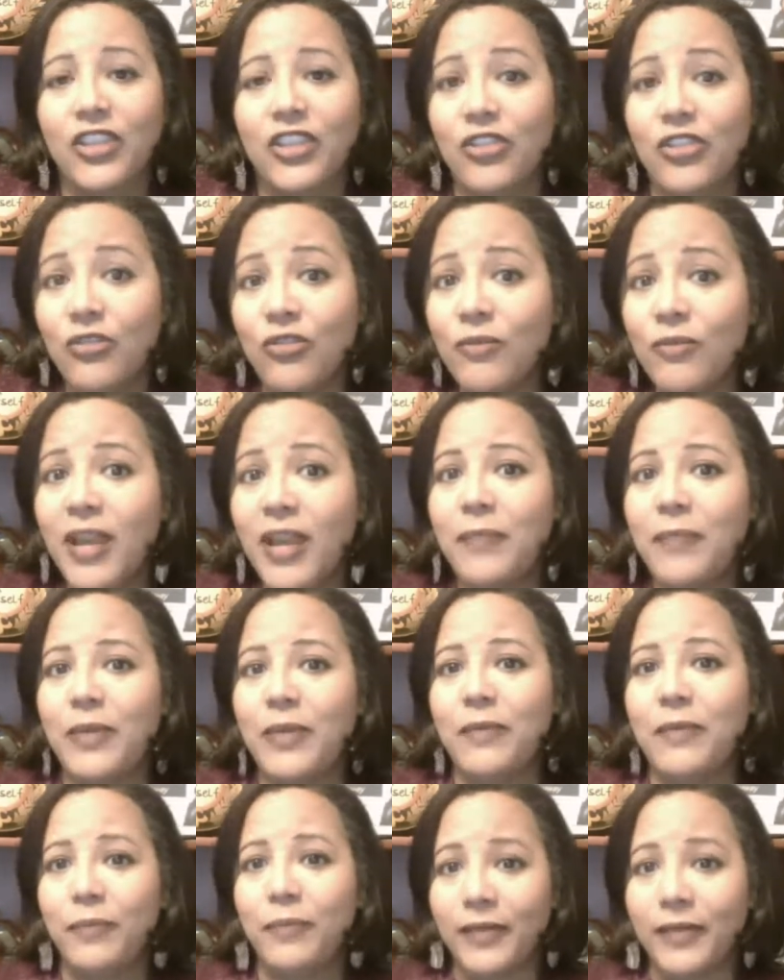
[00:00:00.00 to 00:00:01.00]
You might
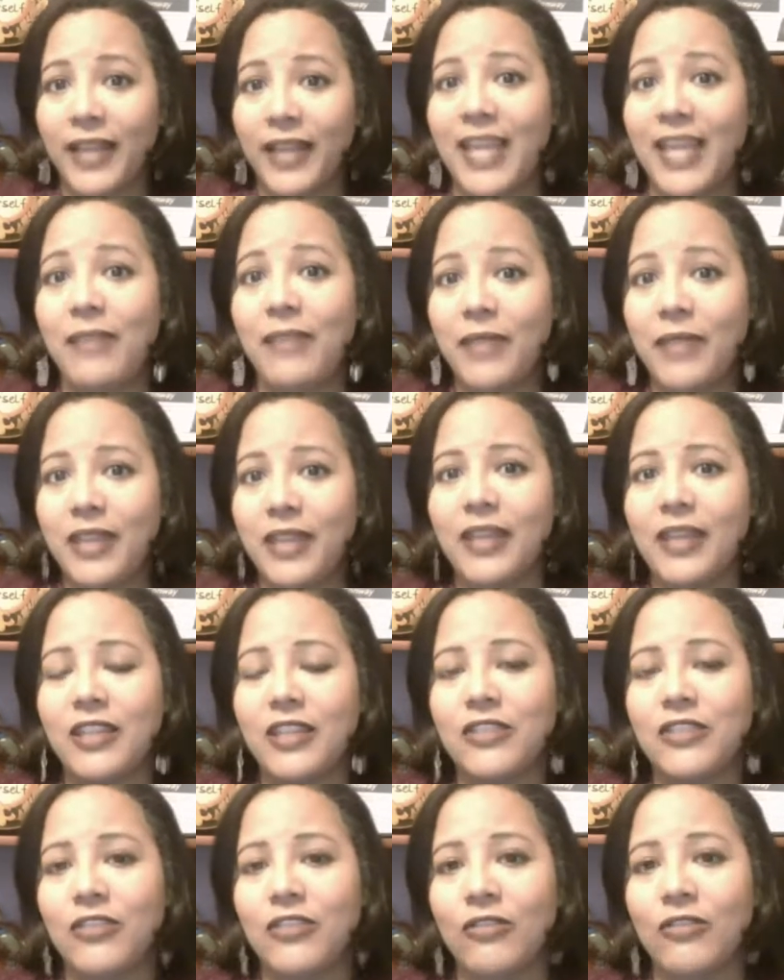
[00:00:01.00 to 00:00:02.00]
be blaming
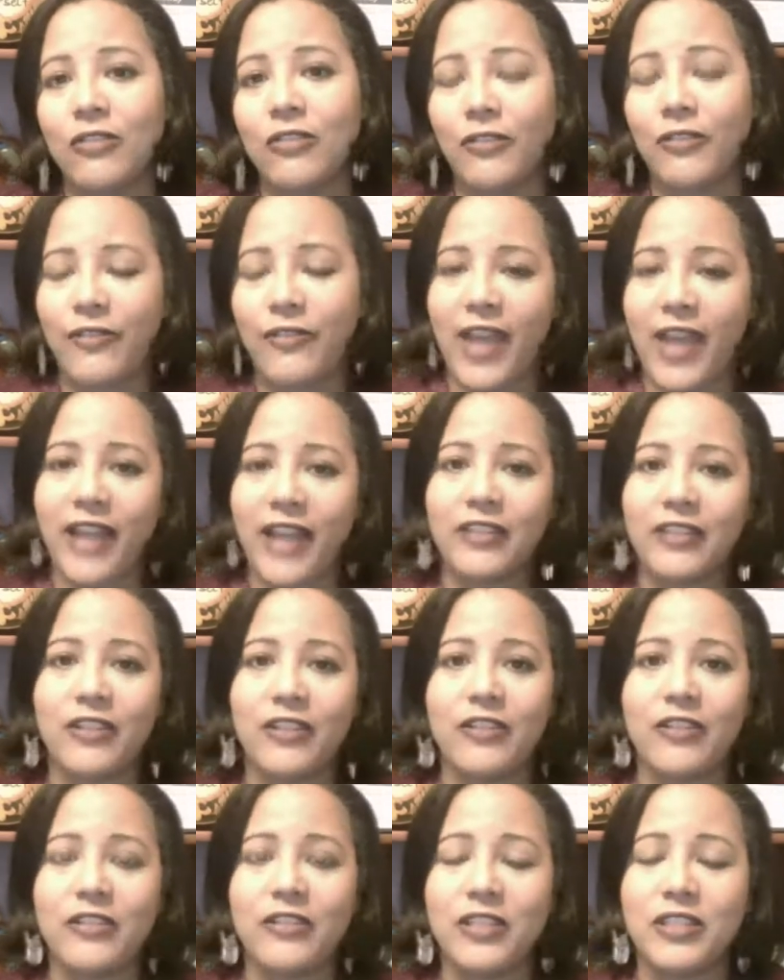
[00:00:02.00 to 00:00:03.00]
external
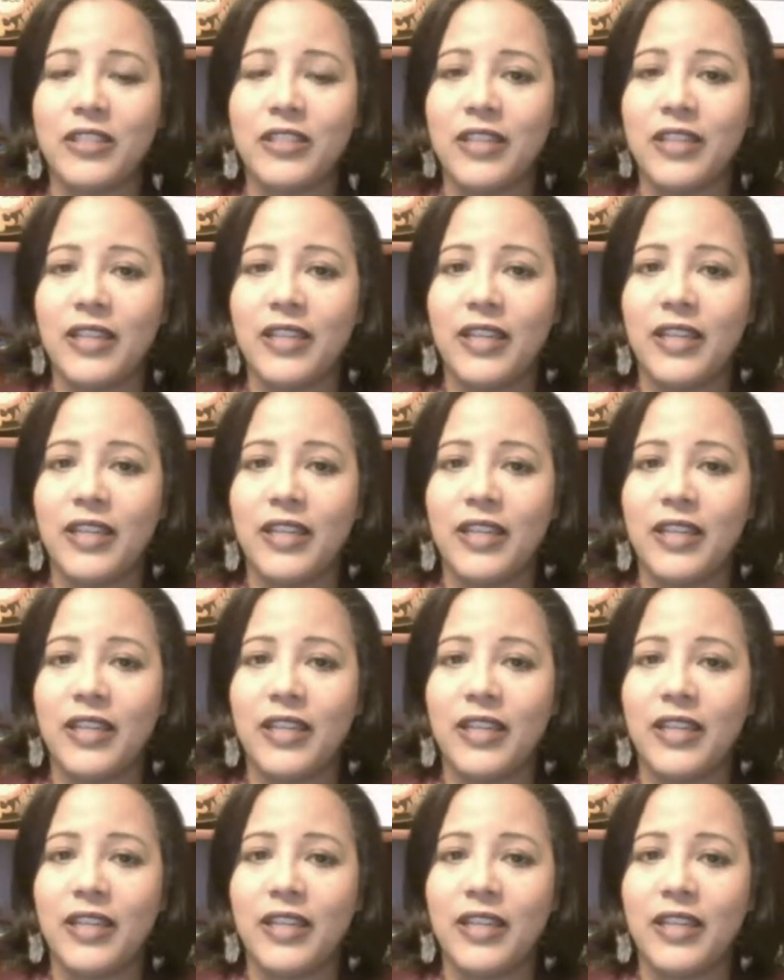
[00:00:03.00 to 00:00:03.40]
factors,